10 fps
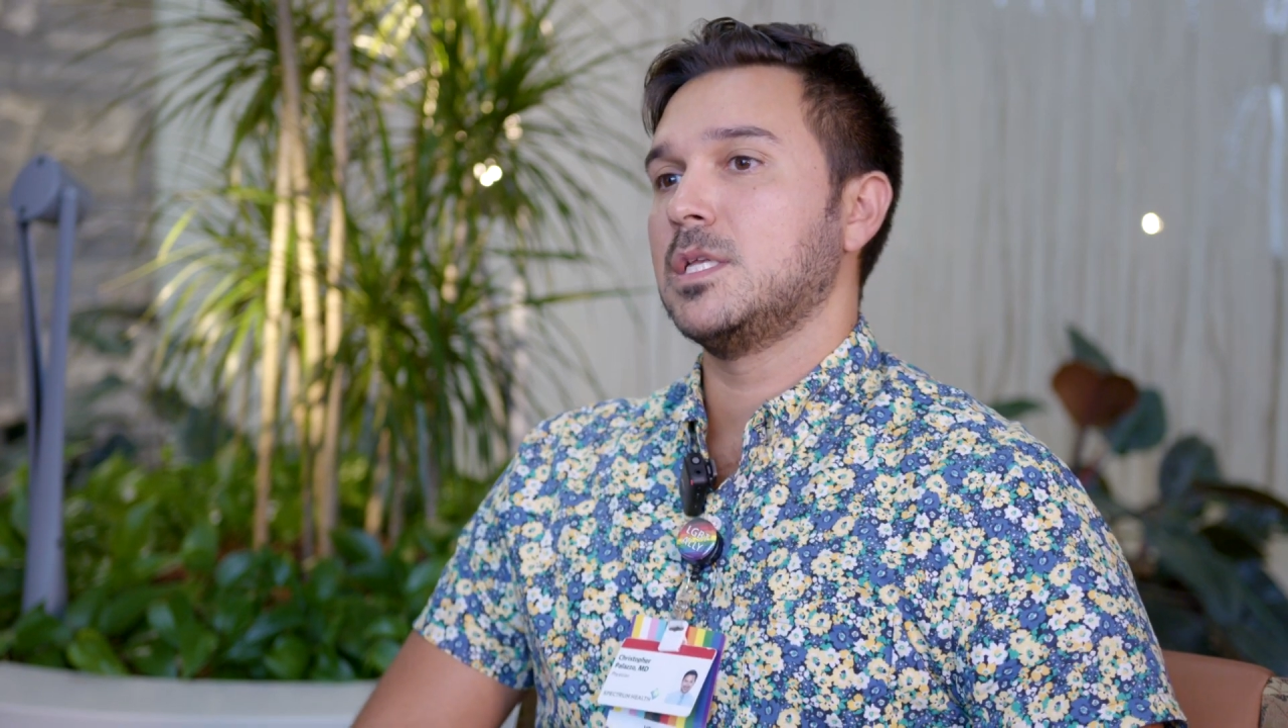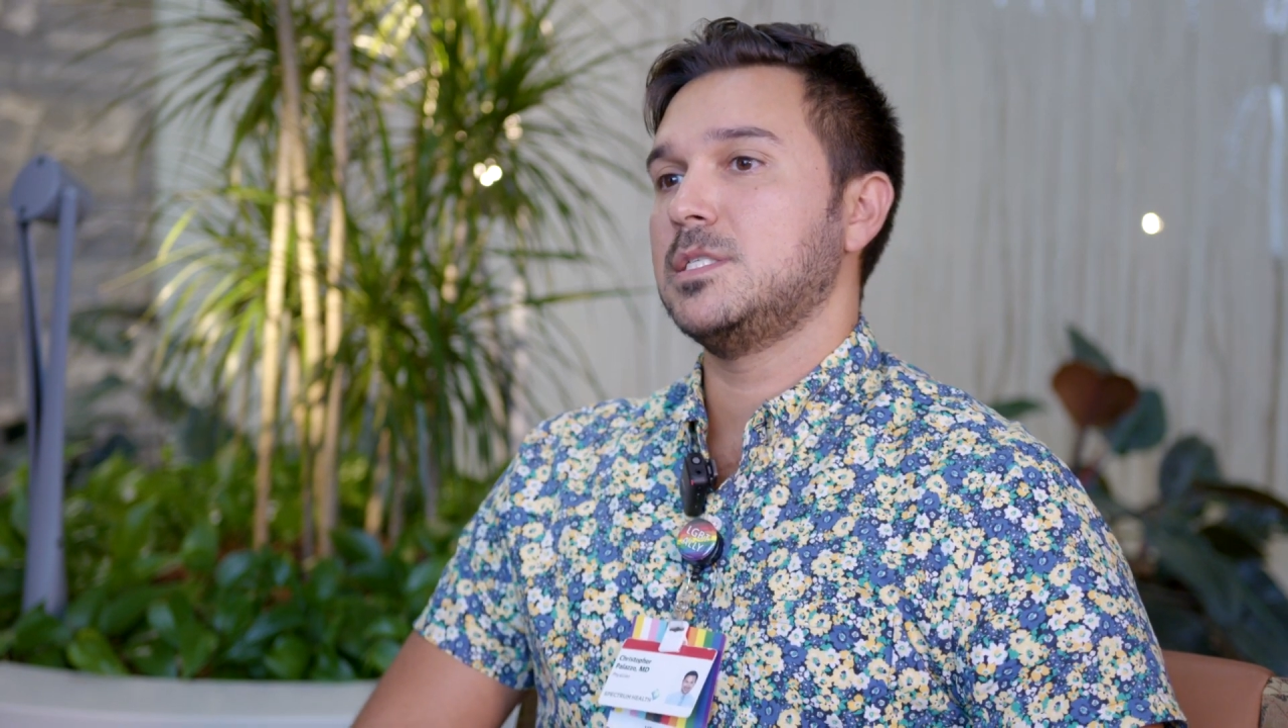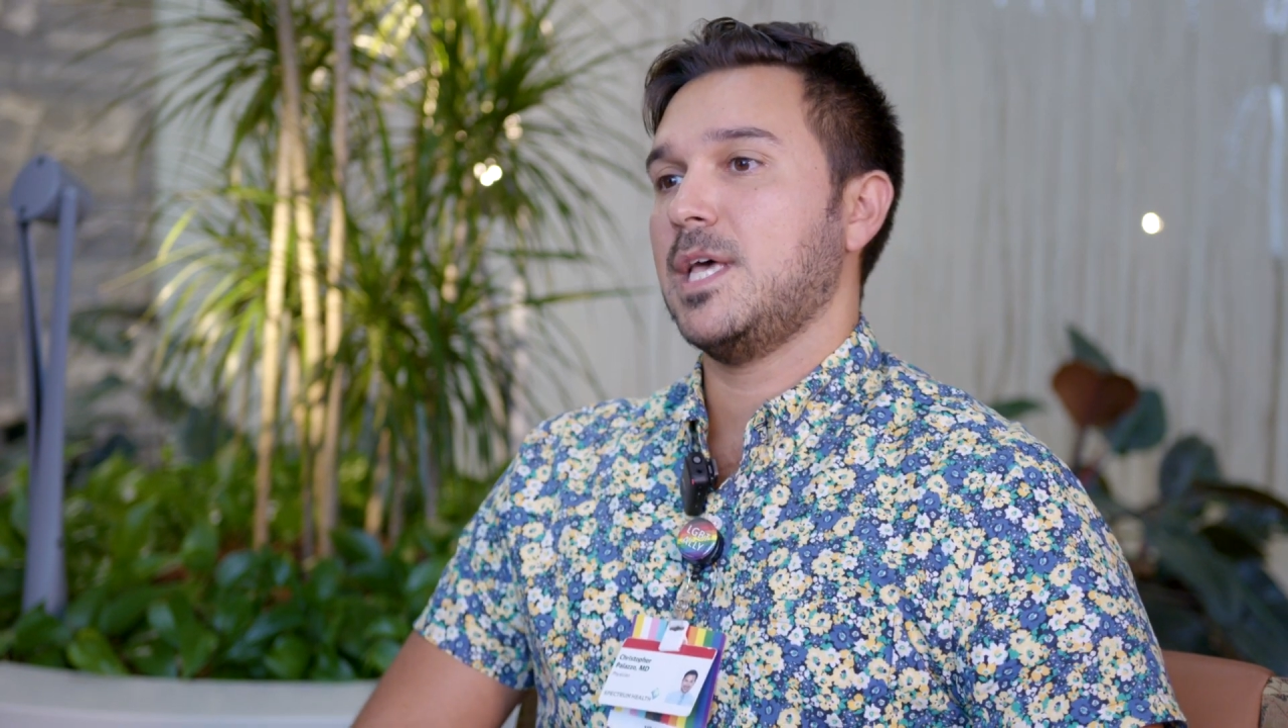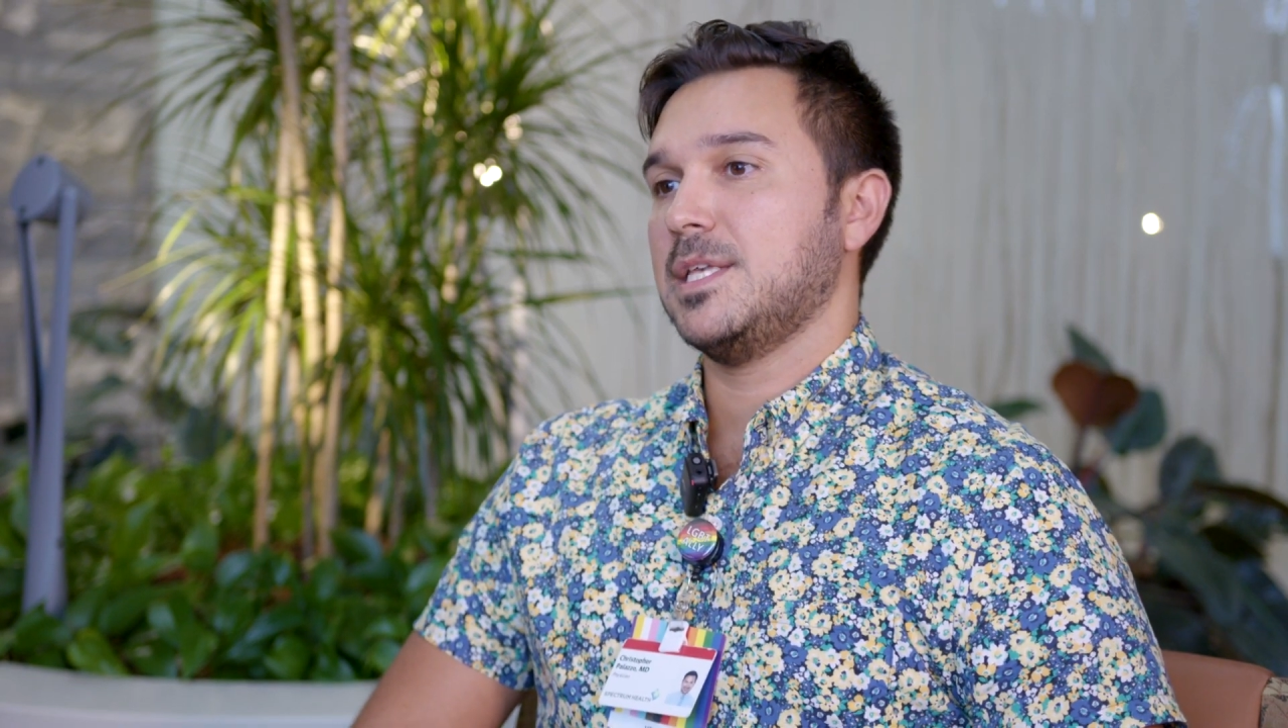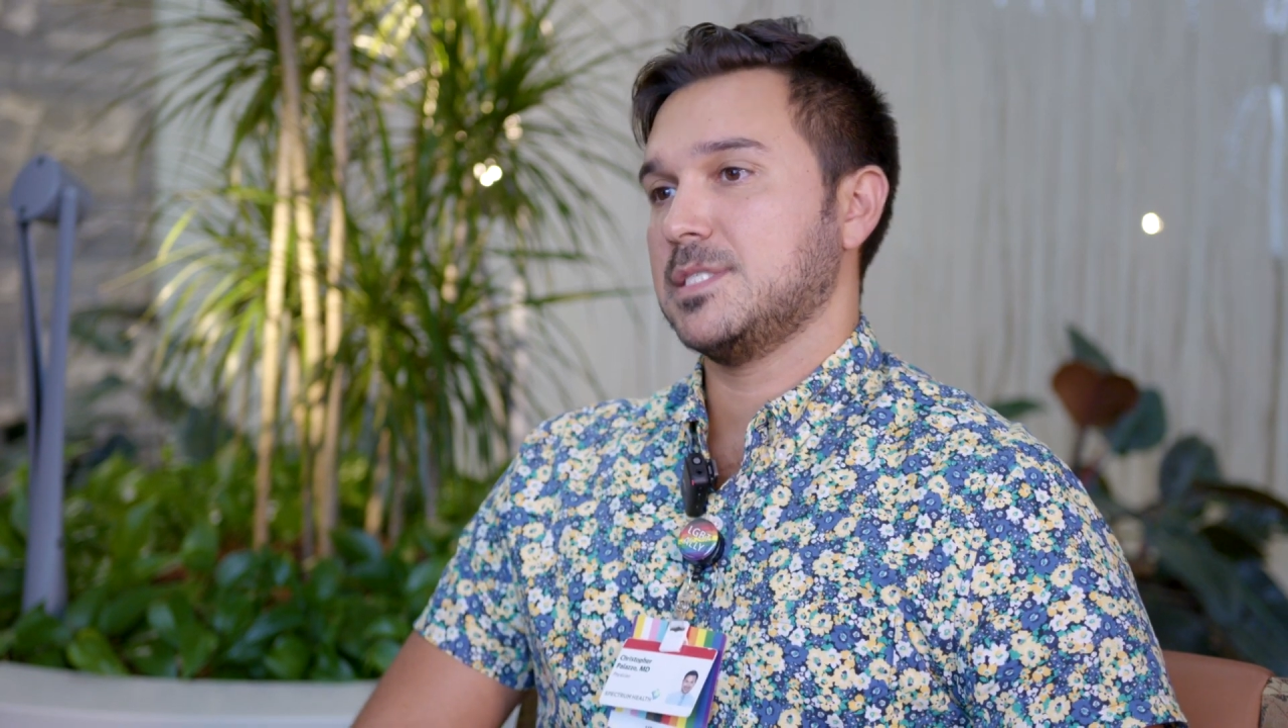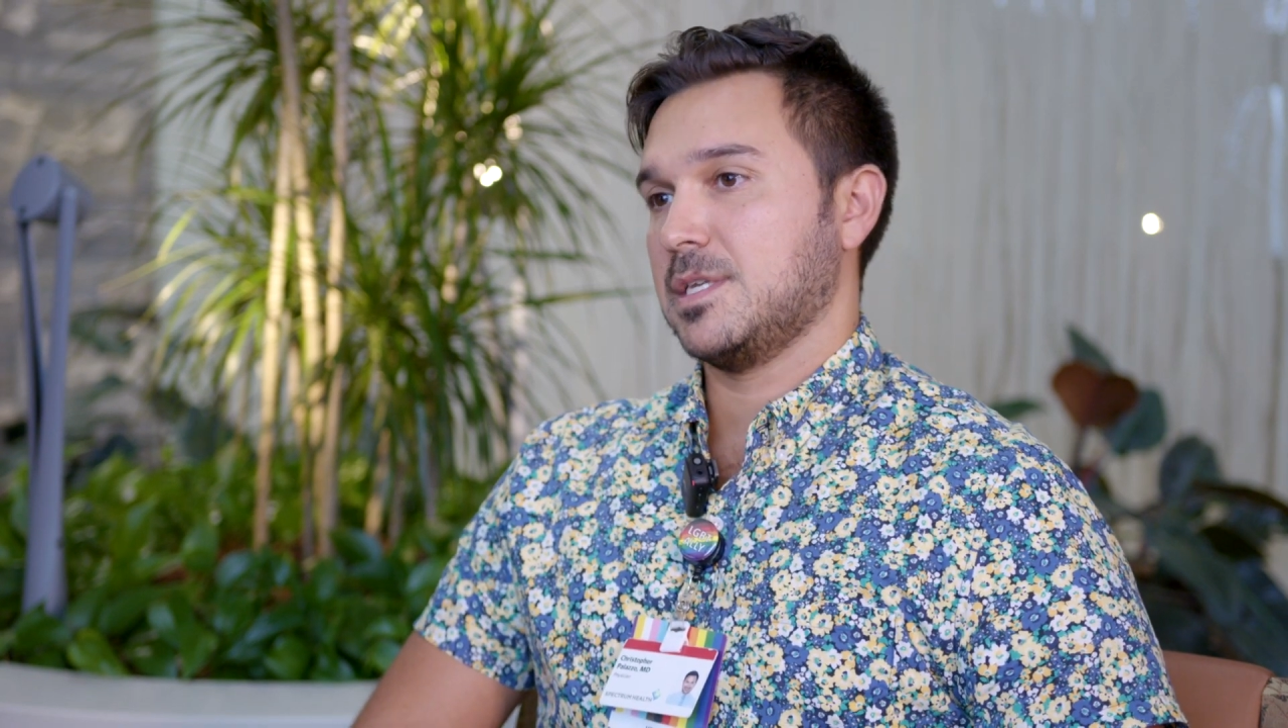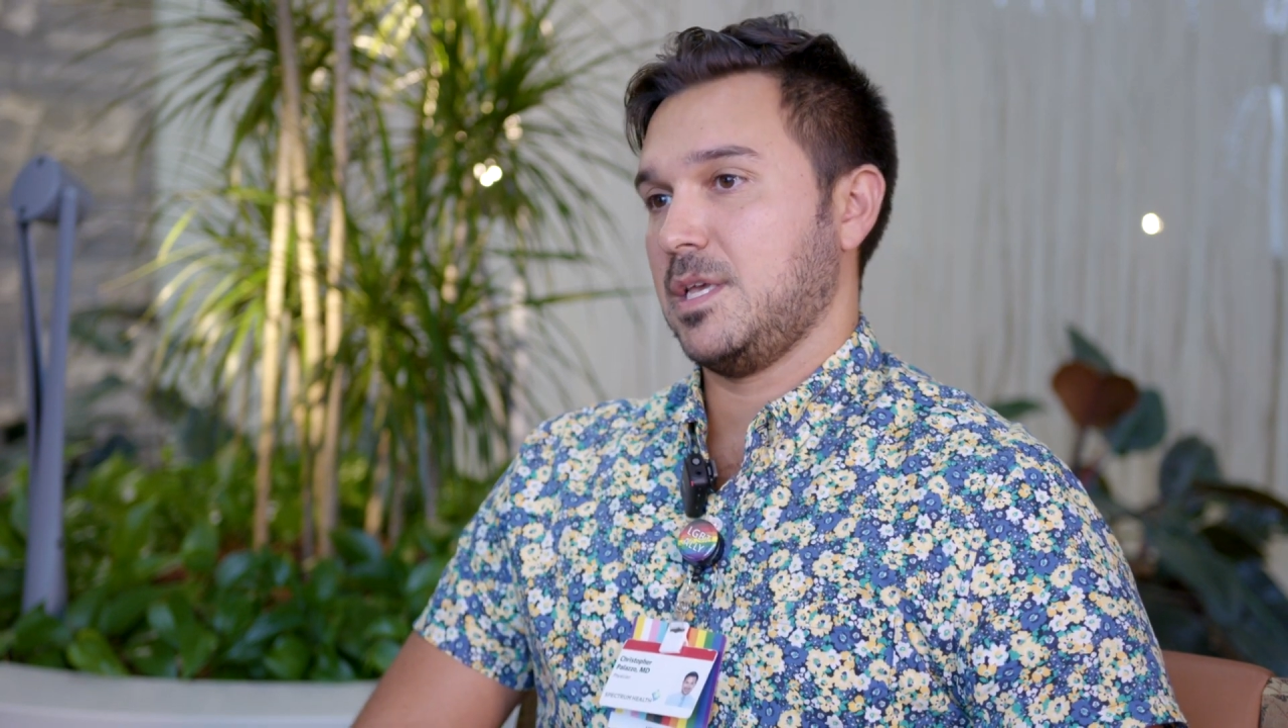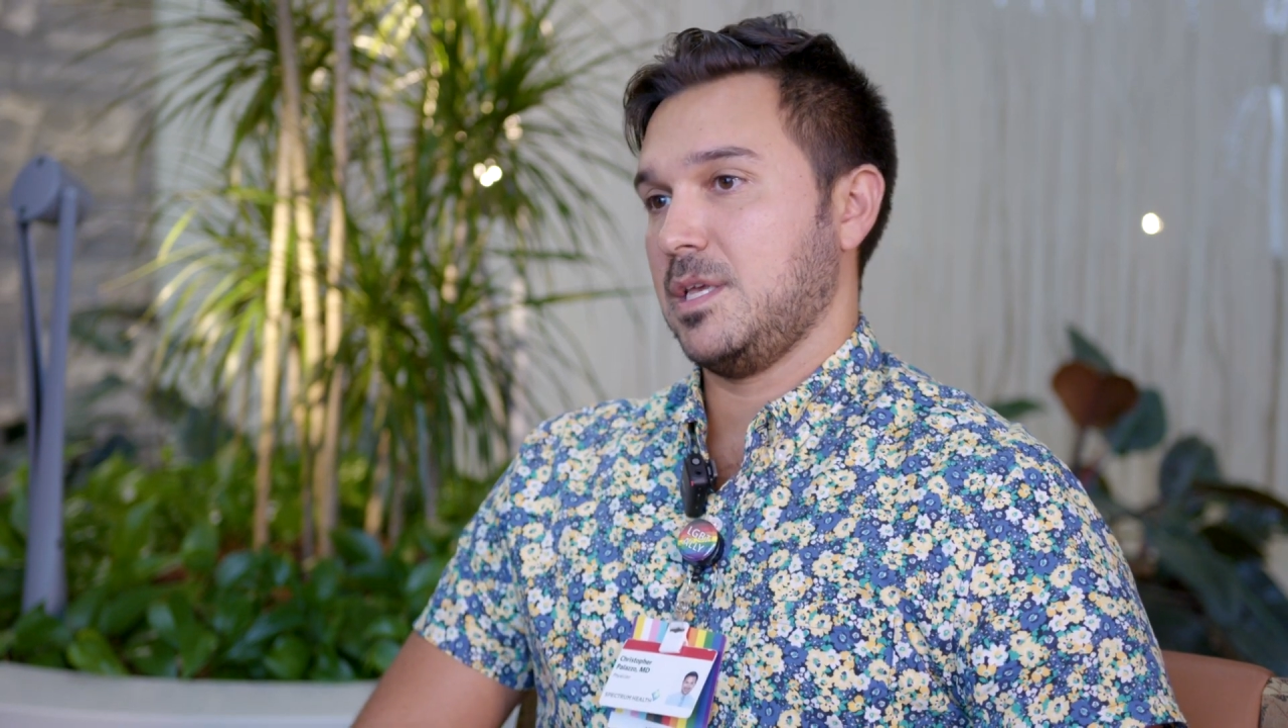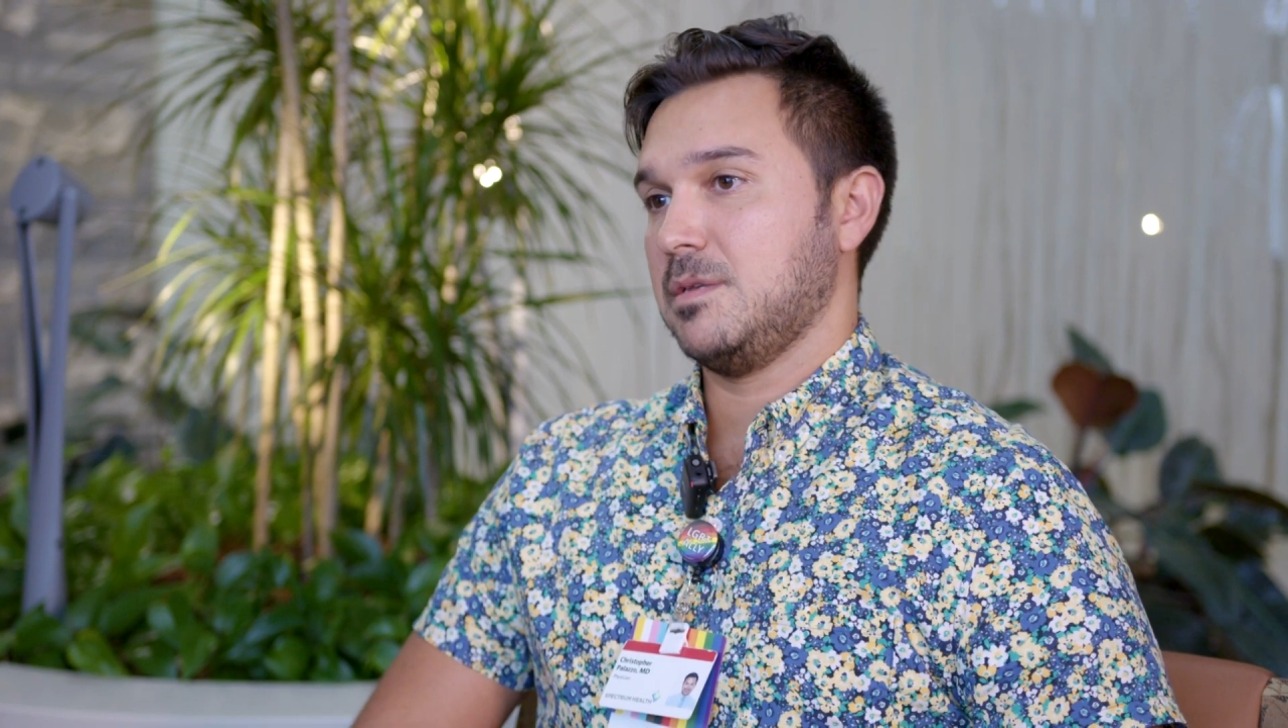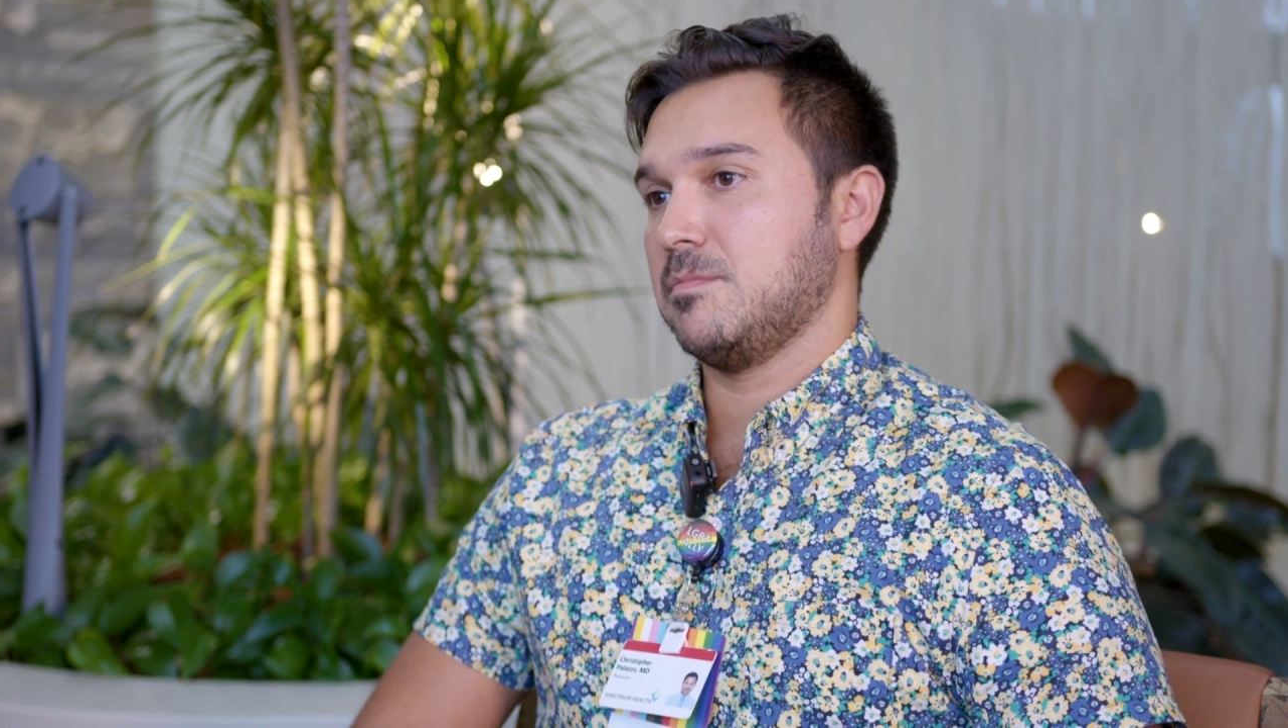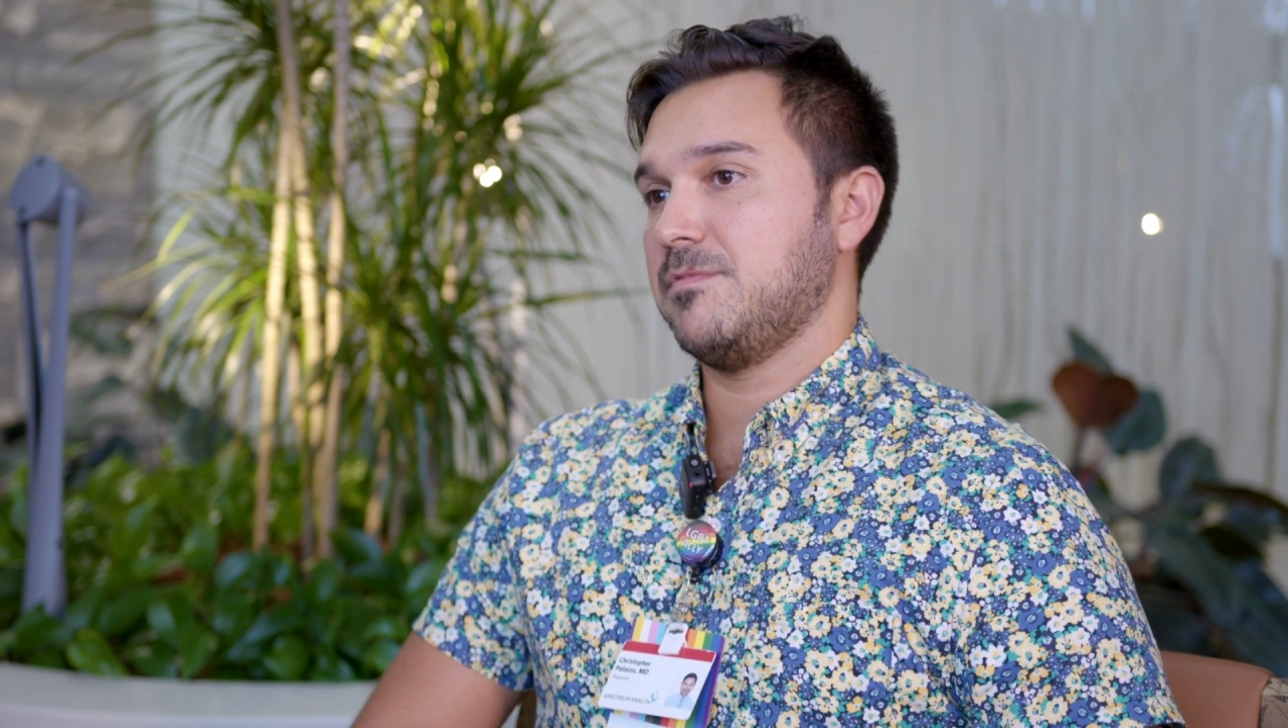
designate